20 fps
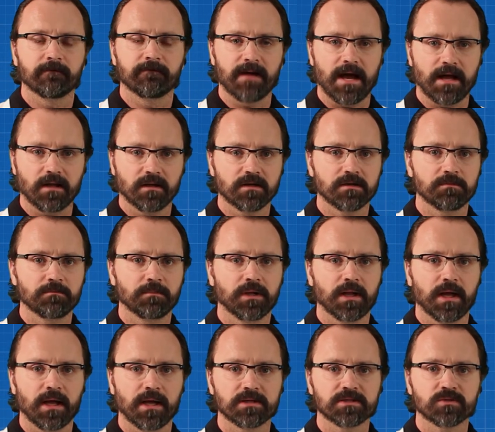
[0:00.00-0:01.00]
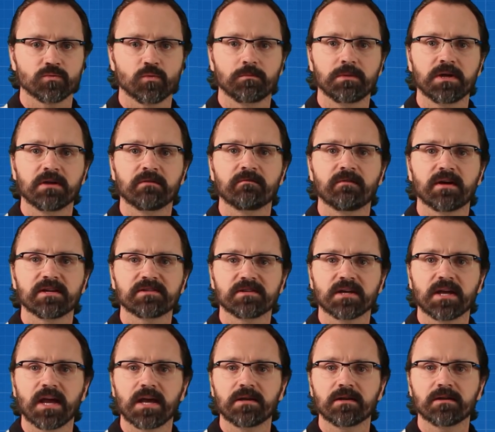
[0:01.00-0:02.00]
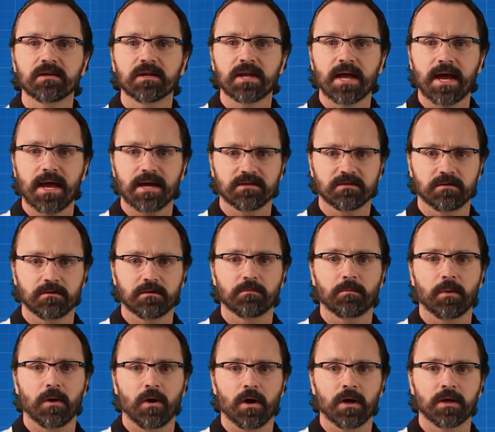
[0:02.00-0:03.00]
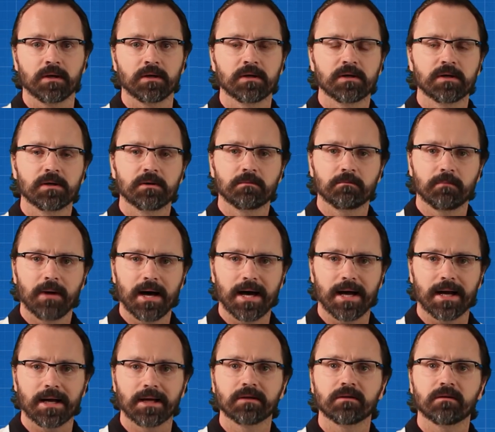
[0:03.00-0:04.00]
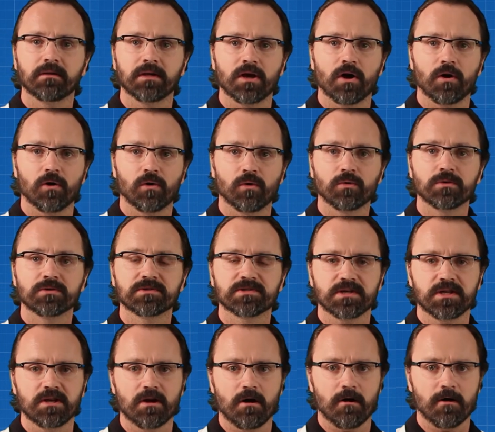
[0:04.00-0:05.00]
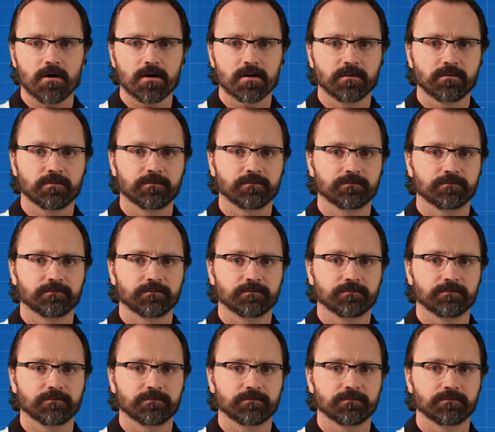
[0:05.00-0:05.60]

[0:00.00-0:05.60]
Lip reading: Valid complaints will be investigated and acted upon by the OCR.